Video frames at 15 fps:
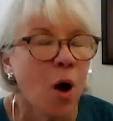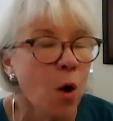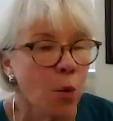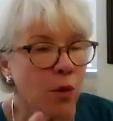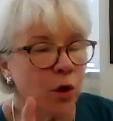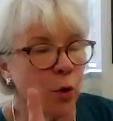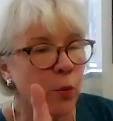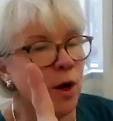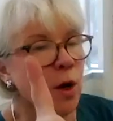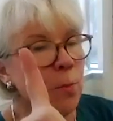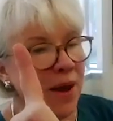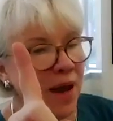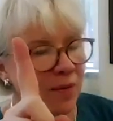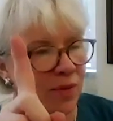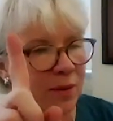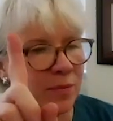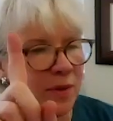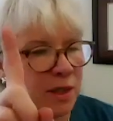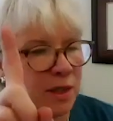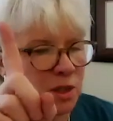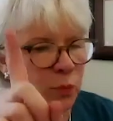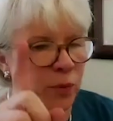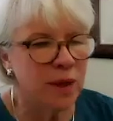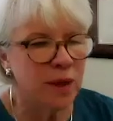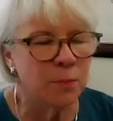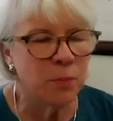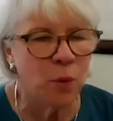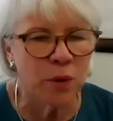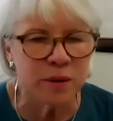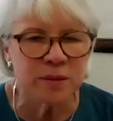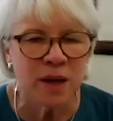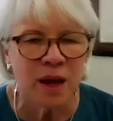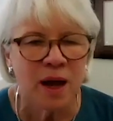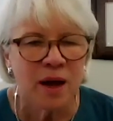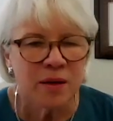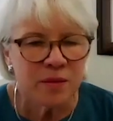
oh, career pathing. This is really important.